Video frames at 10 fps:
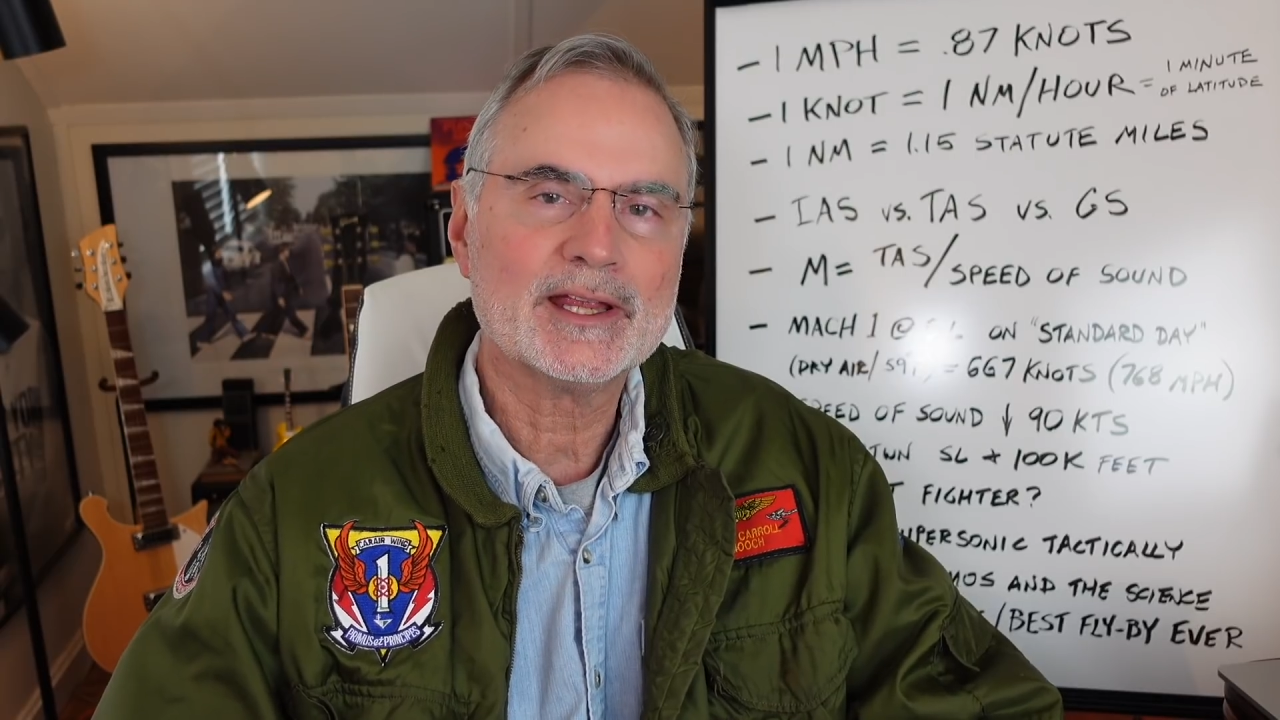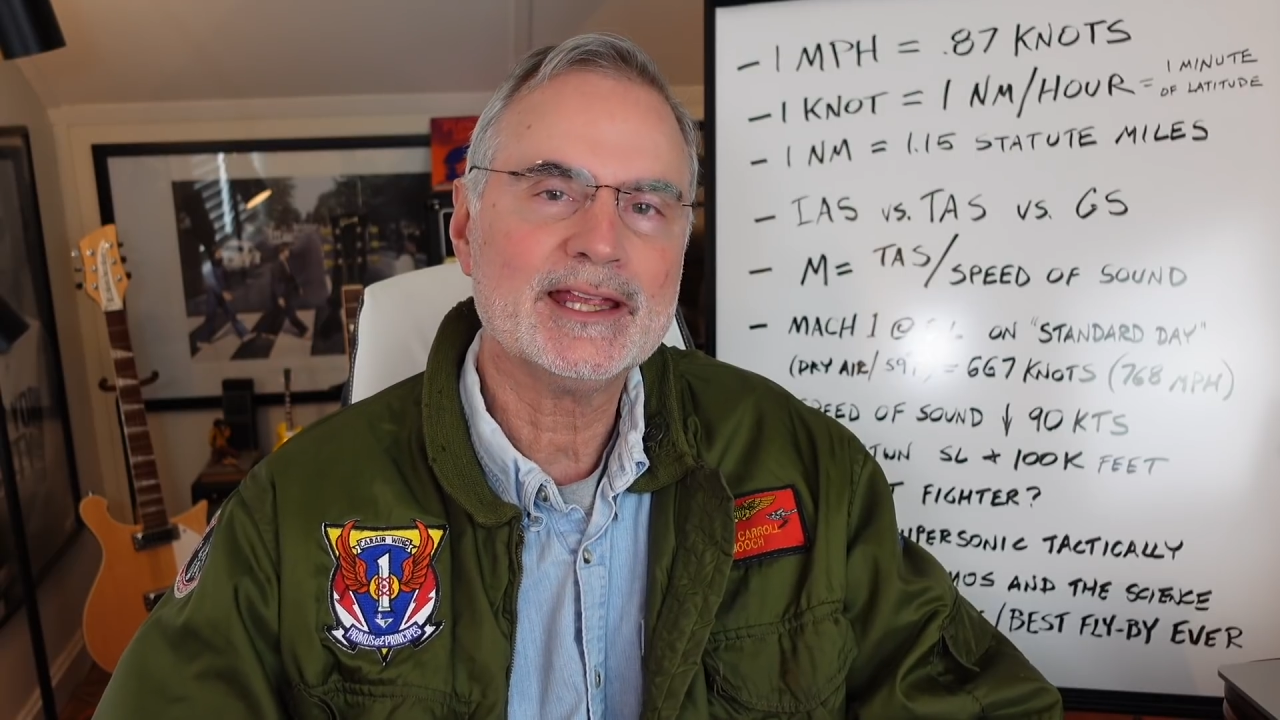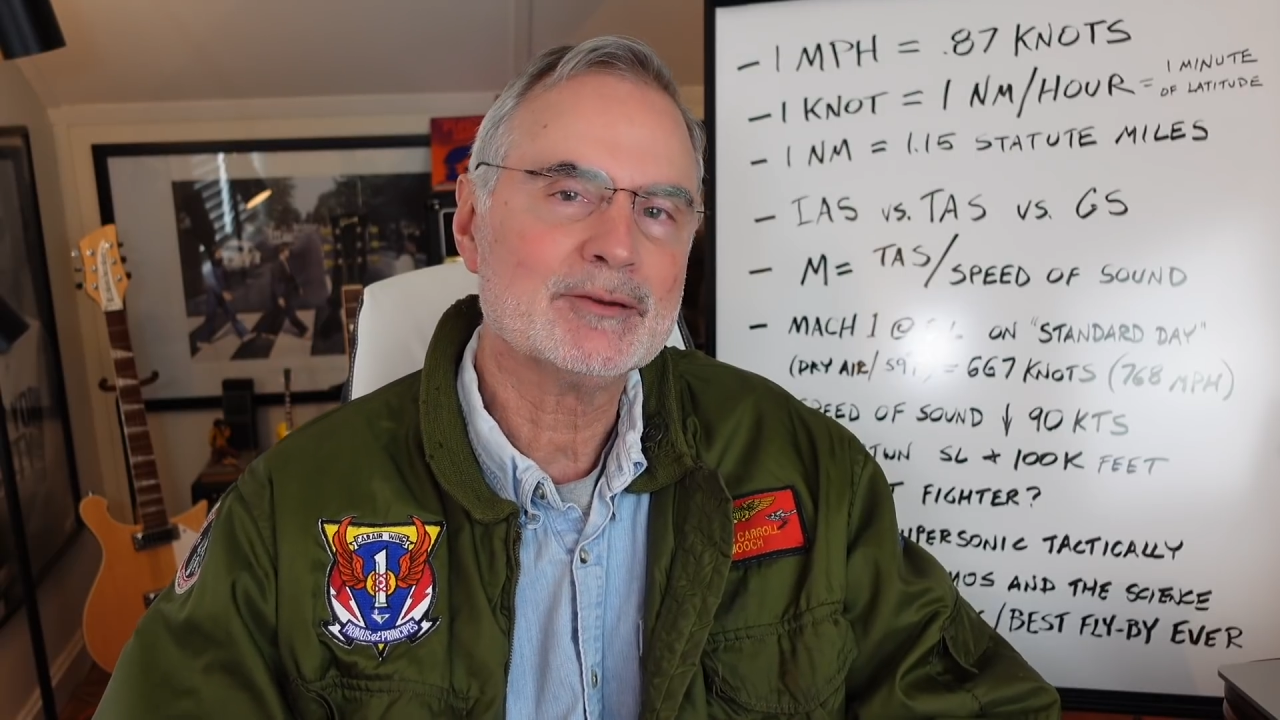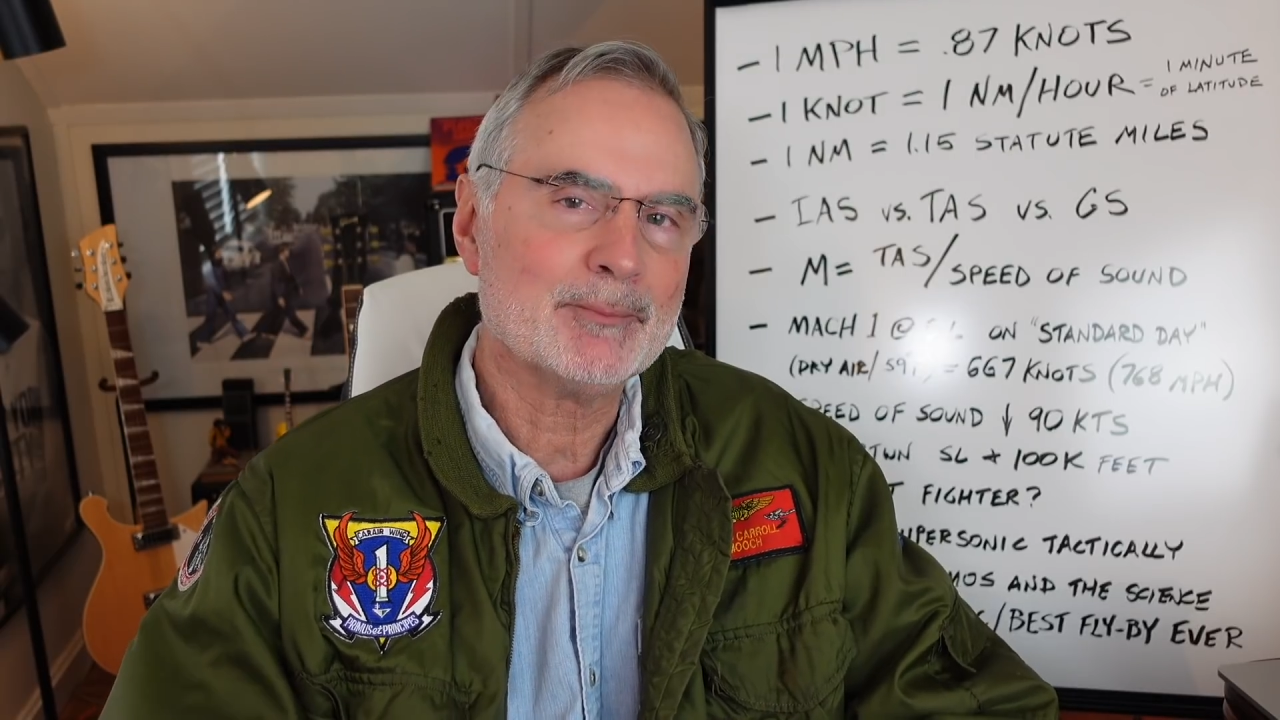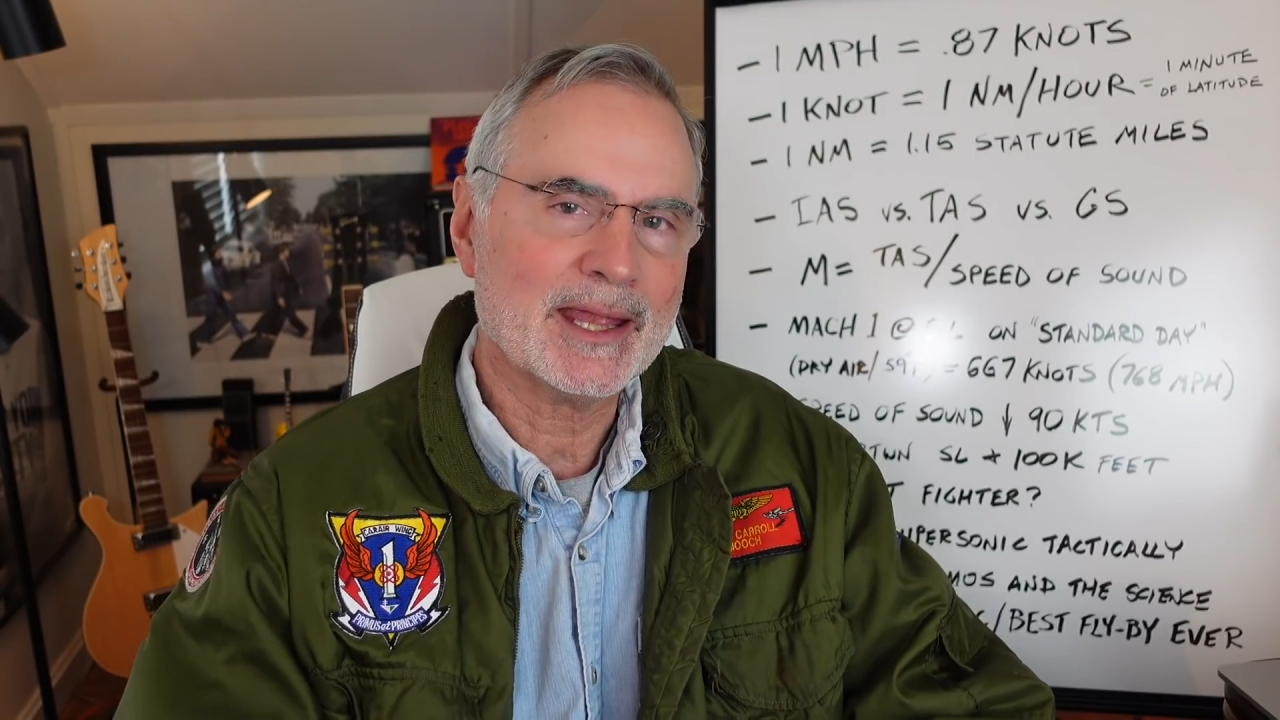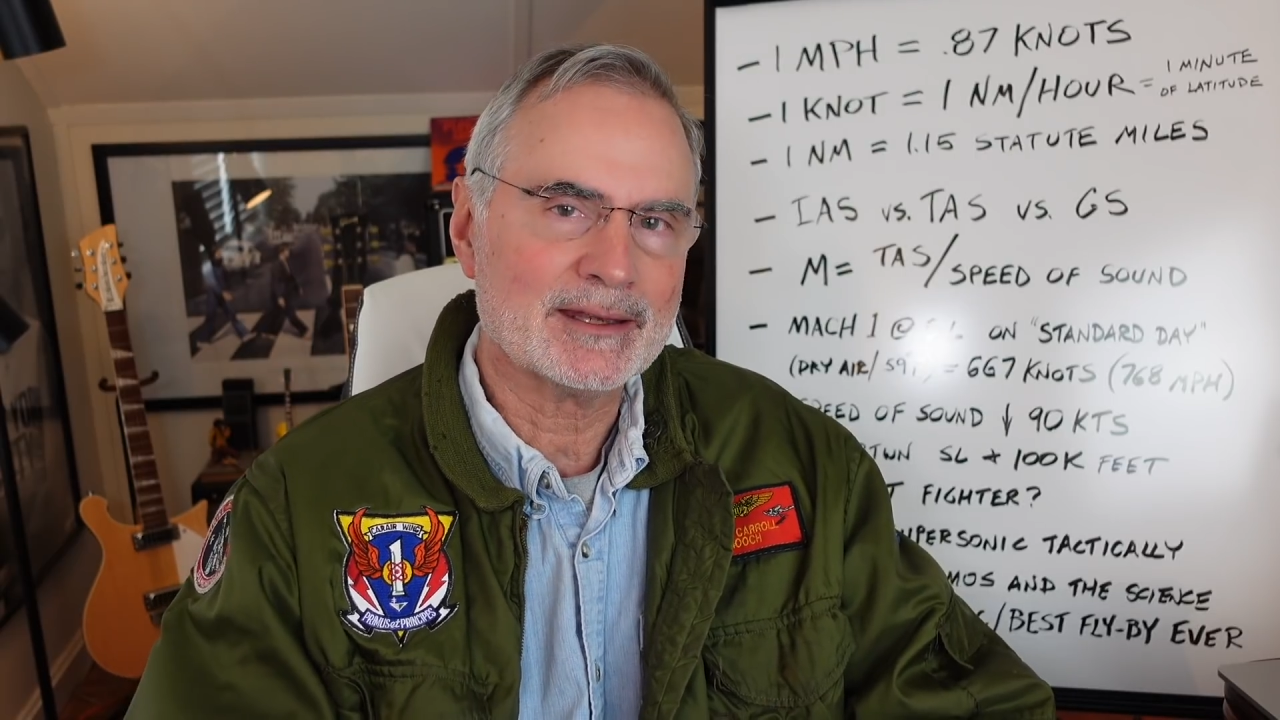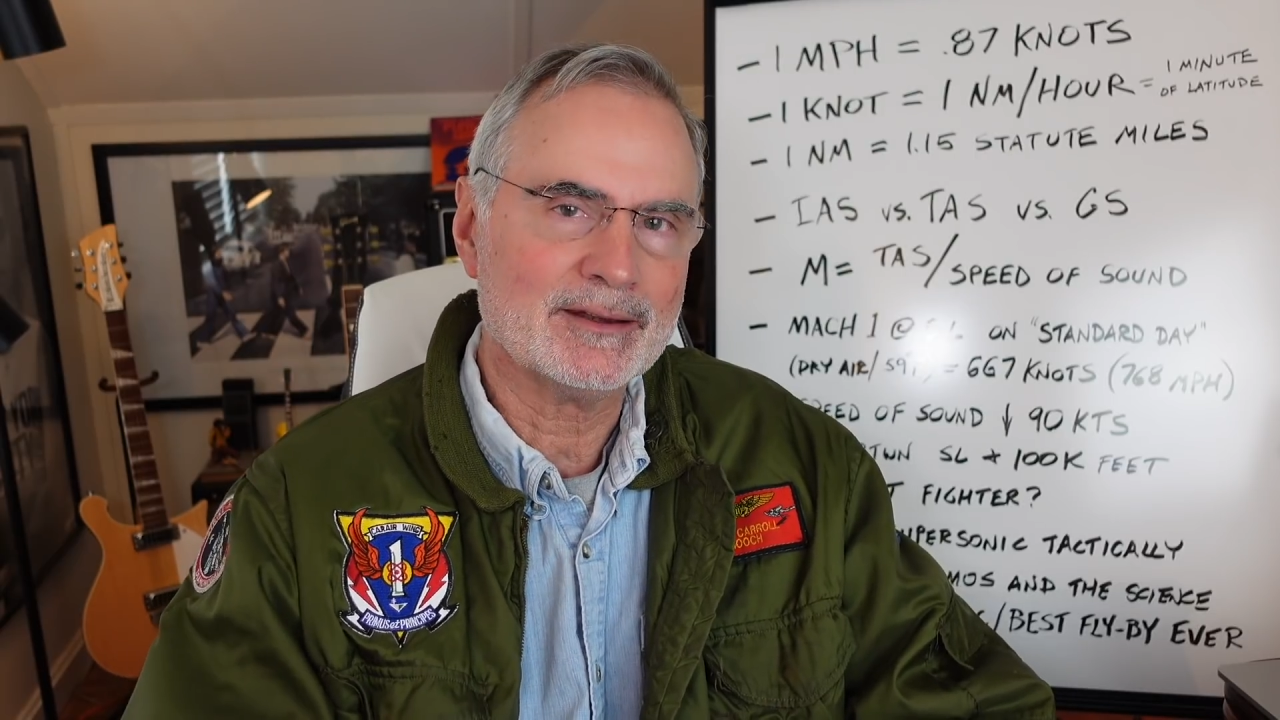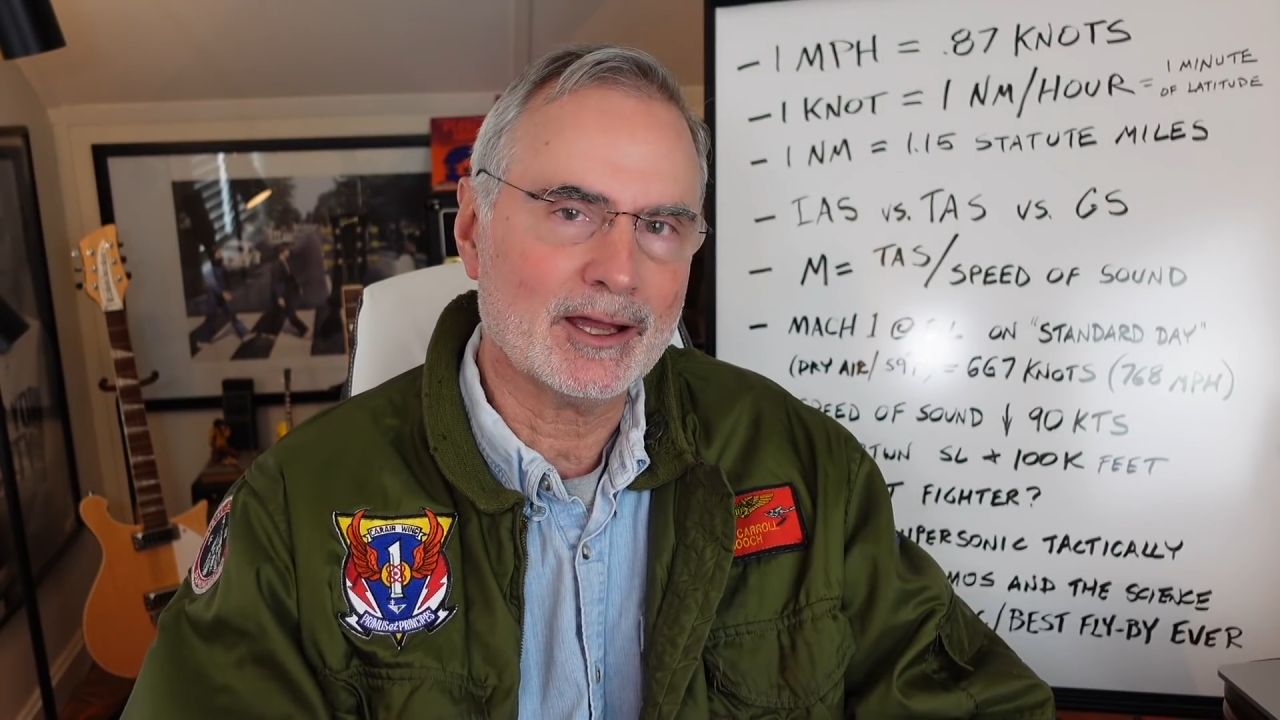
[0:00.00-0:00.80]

he had manned